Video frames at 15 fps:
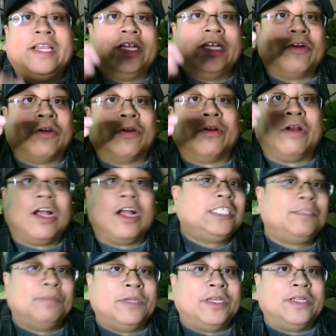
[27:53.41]
her
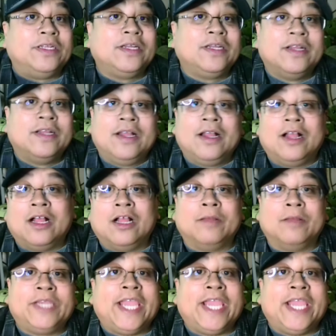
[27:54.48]
husband, Um,